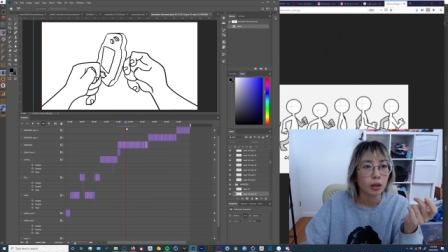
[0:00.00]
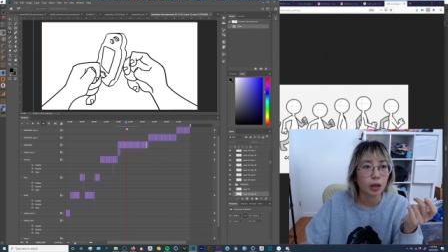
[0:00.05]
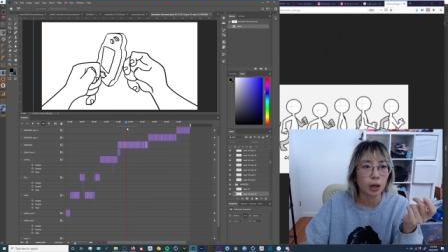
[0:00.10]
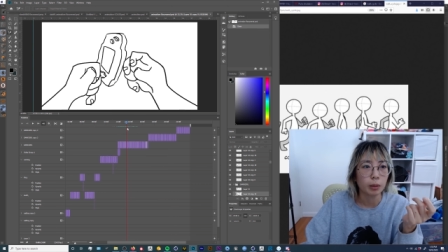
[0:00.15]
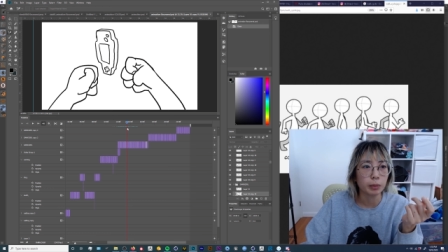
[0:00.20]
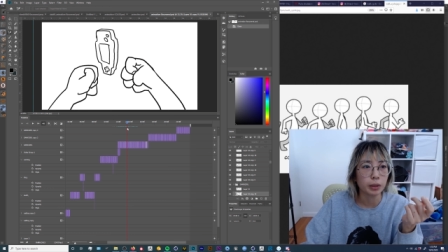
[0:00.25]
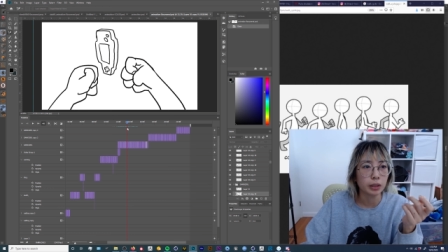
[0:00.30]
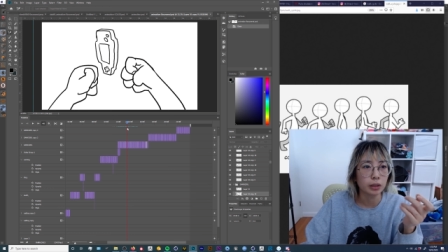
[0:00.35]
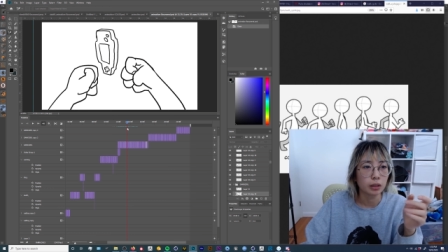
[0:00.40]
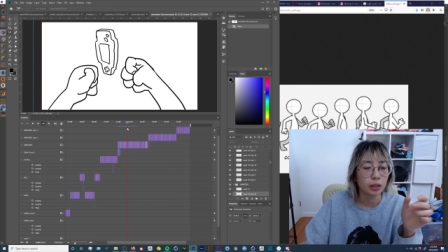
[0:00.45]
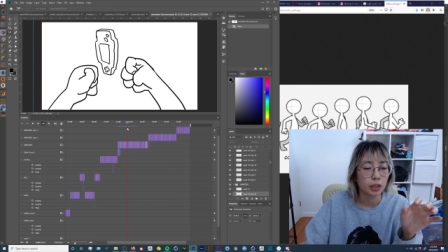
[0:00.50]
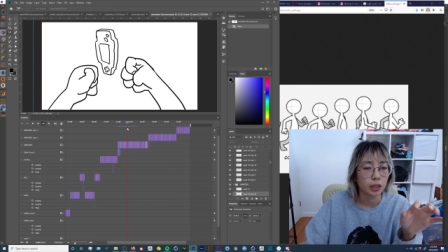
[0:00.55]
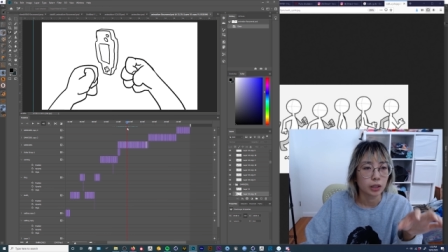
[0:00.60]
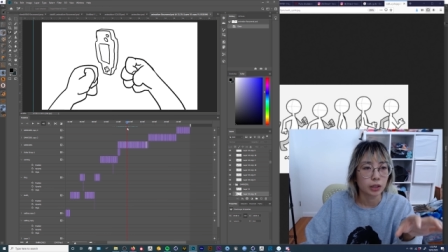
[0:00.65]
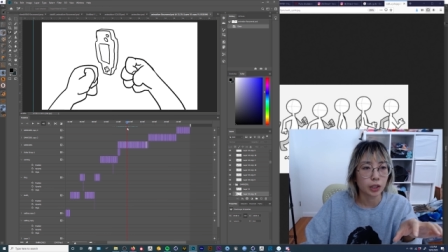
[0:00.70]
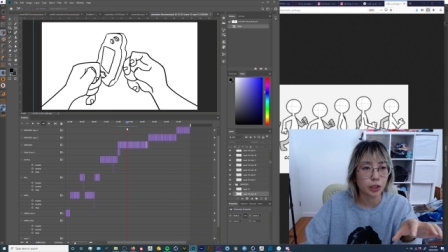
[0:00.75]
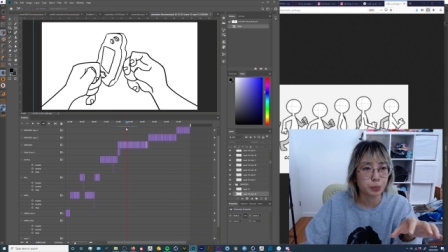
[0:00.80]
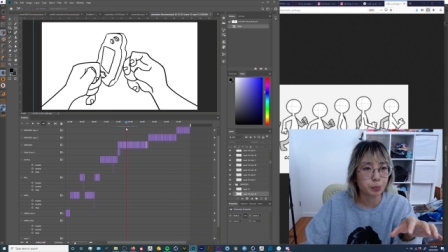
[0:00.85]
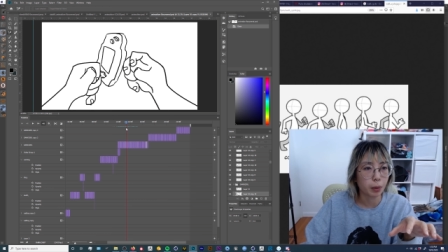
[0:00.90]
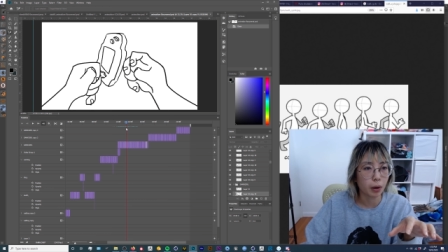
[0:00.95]
I mean,
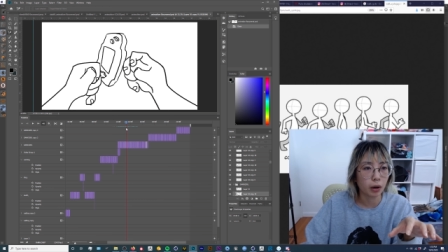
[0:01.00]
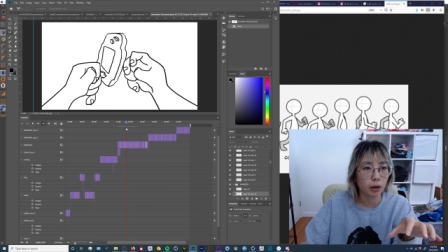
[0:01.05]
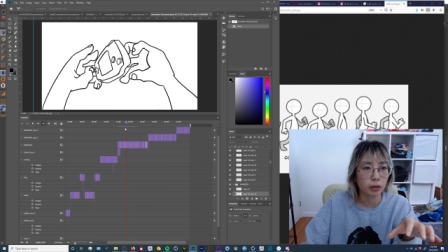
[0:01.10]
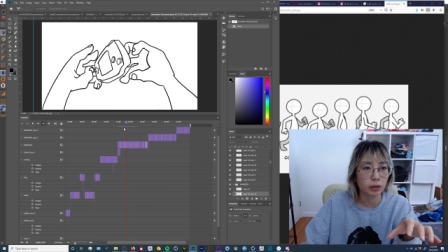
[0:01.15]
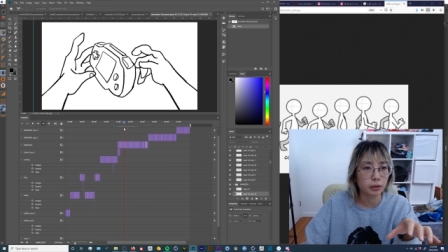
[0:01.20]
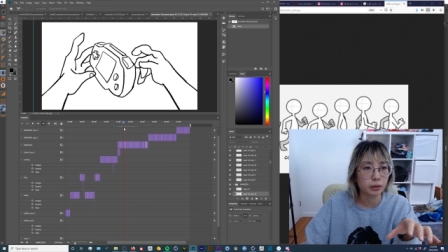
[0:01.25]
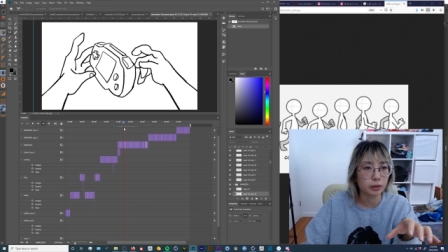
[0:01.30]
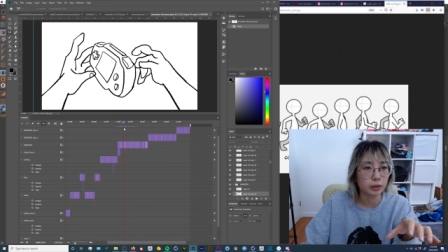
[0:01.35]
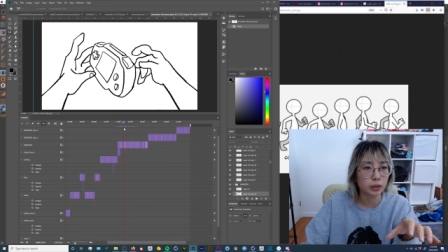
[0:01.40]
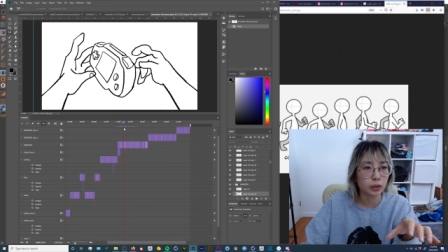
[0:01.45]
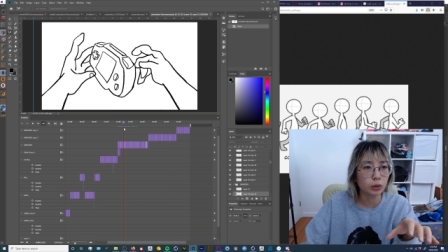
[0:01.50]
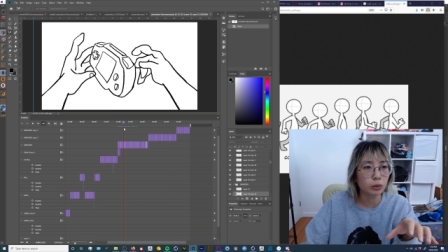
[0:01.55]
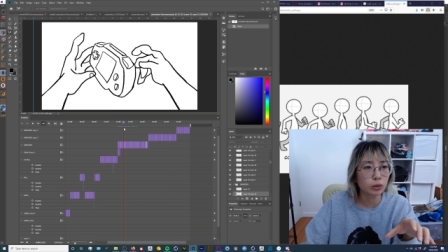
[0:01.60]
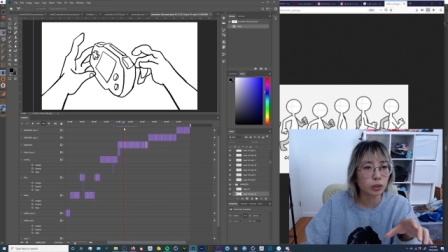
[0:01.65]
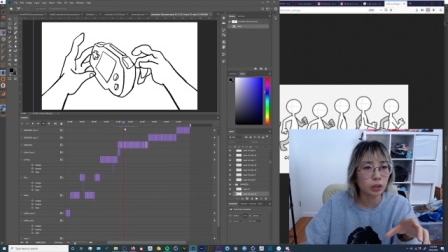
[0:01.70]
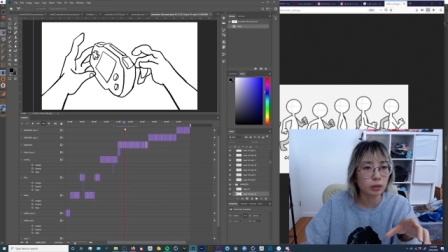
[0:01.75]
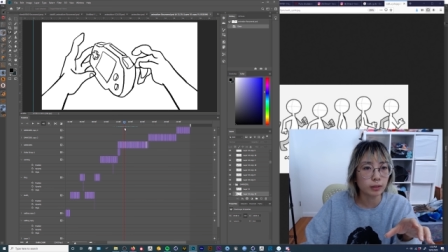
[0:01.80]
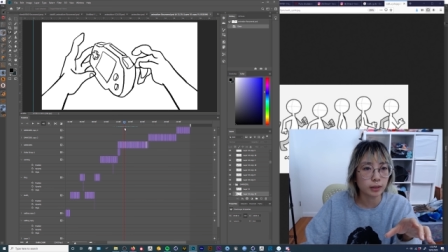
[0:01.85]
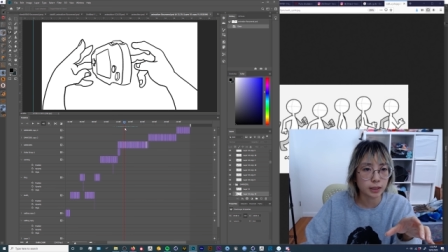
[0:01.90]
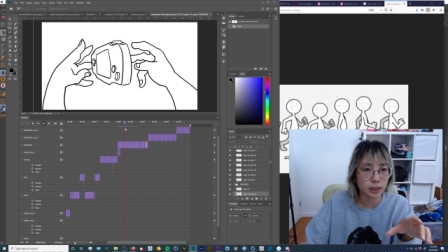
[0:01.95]
this part, you
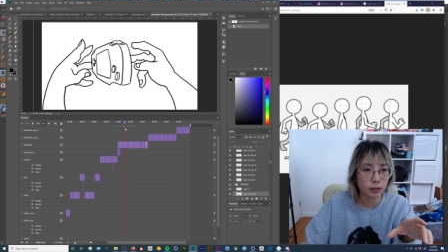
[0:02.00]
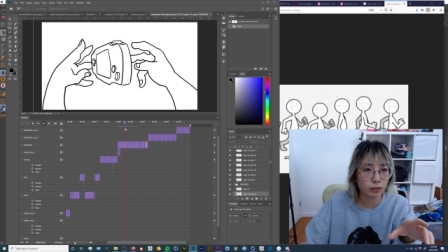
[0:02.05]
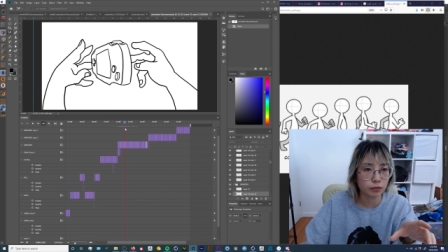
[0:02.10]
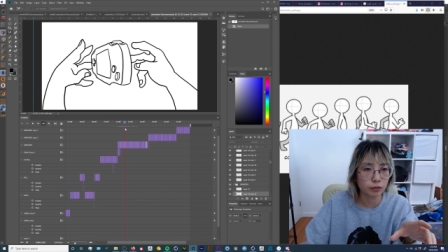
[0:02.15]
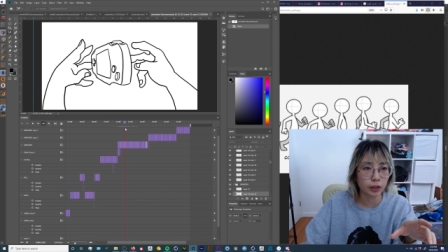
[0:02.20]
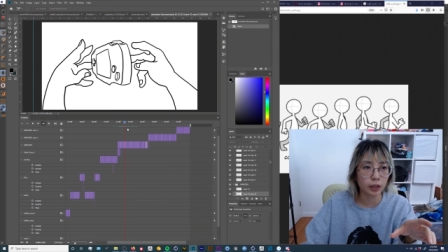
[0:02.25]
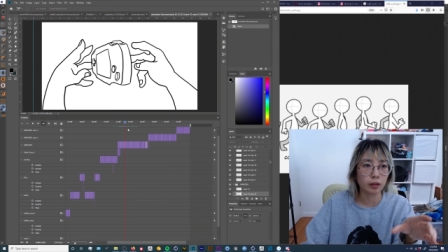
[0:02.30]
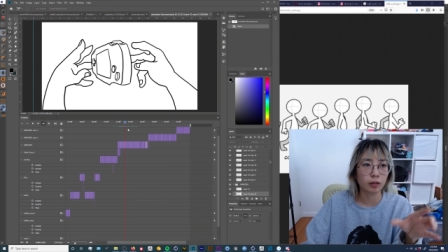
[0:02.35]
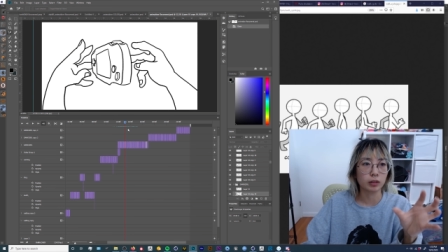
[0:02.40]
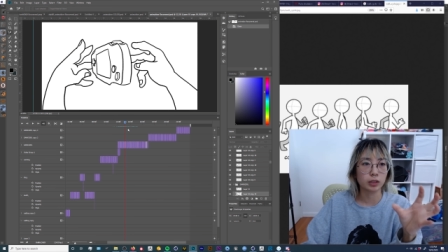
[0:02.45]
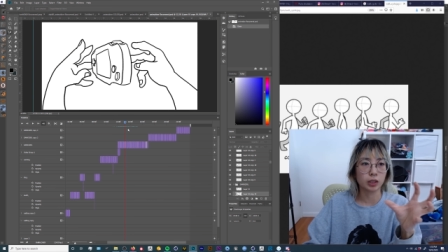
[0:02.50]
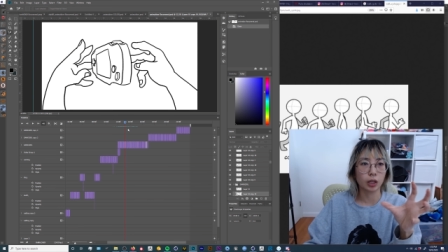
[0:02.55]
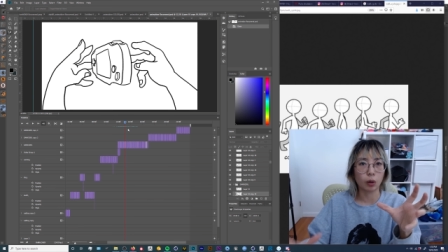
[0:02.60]
couldn't even see fingers.